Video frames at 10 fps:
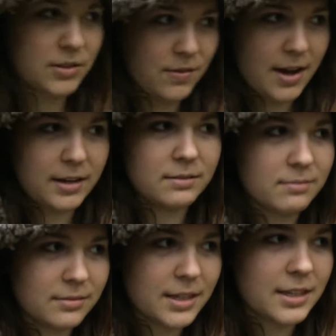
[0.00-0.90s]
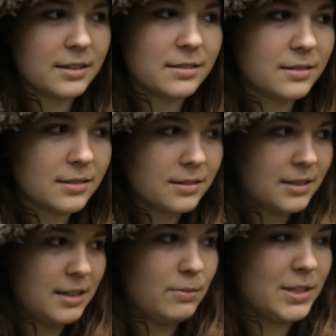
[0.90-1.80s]
was fine and
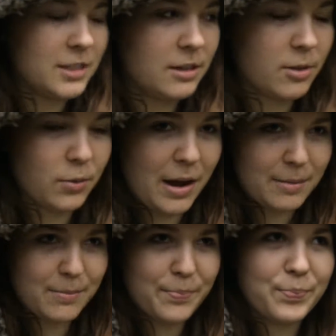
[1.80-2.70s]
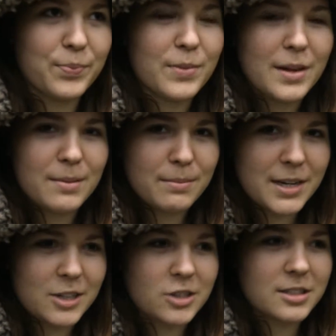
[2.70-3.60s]
he wasn't a threat,
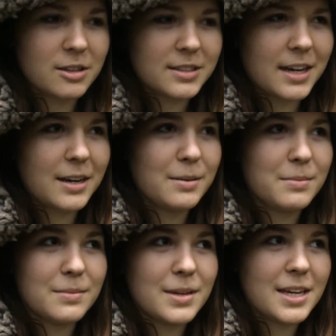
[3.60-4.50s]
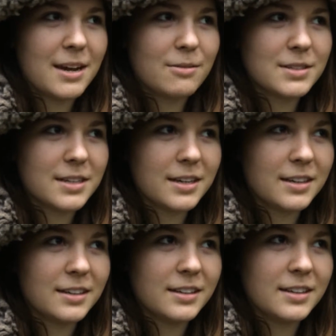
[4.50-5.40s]
but I just looked at him and I was
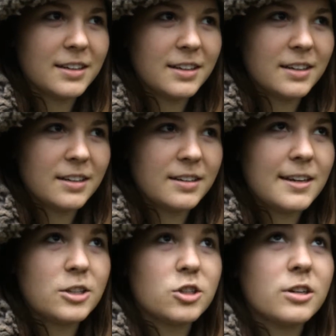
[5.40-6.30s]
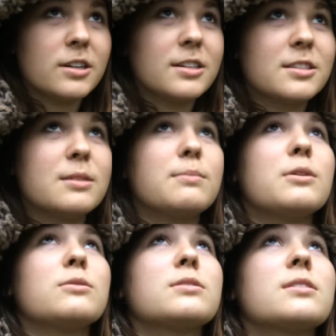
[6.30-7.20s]
like, nature is the
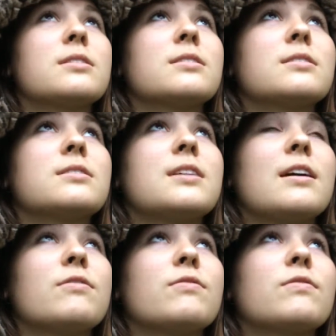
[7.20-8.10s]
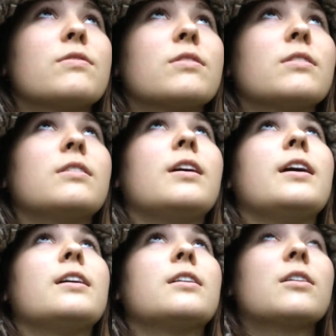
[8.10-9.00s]
most safe
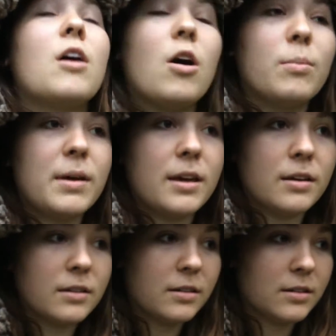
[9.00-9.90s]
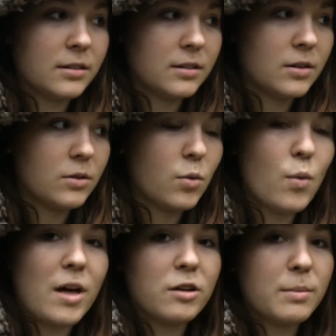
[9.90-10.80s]
and calming,
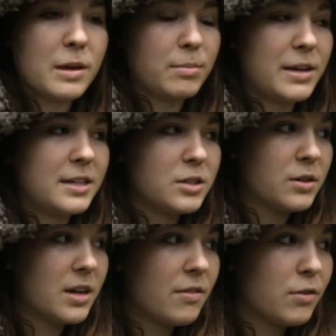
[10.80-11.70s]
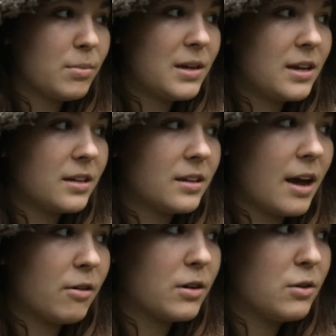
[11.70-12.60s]
welcoming place you can ever be
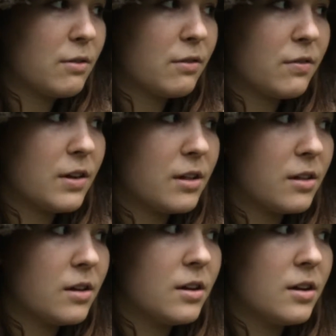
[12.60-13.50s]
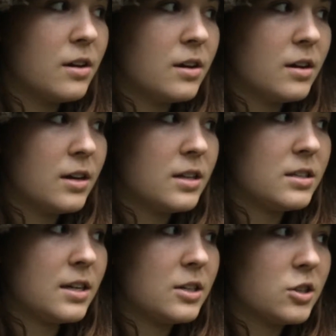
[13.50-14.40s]
in. How can you ever feel
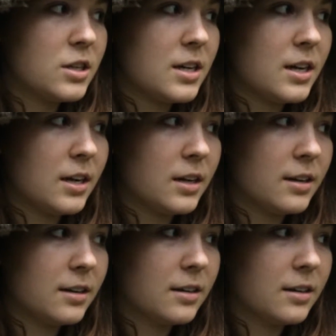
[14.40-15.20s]
in danger here?